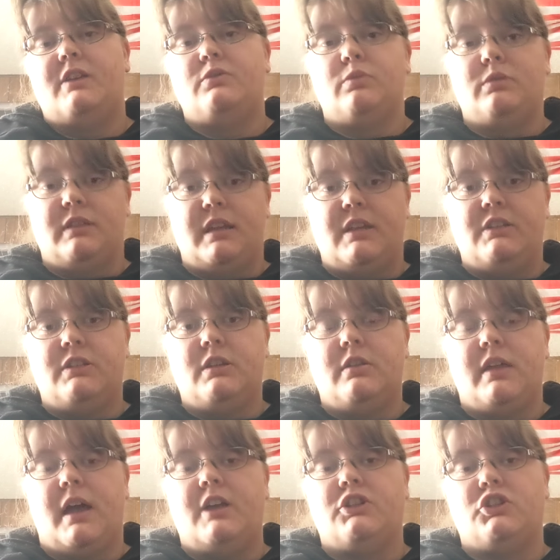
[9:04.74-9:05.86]
has released
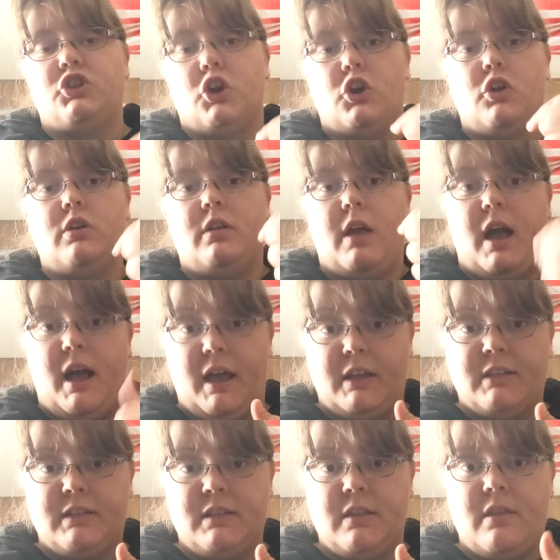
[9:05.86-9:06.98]
that has turned
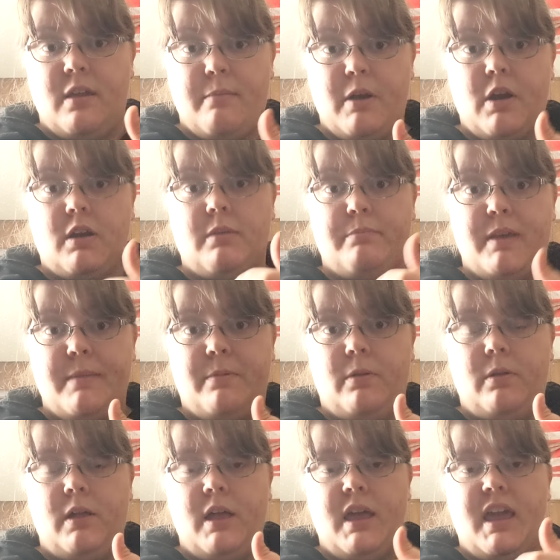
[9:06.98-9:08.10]
us, the American
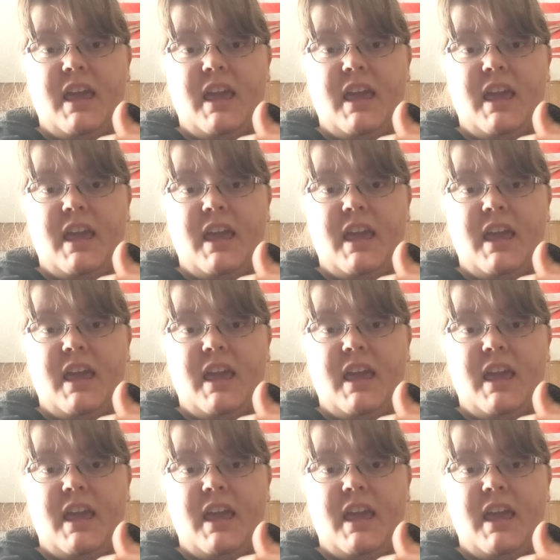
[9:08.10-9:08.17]
people,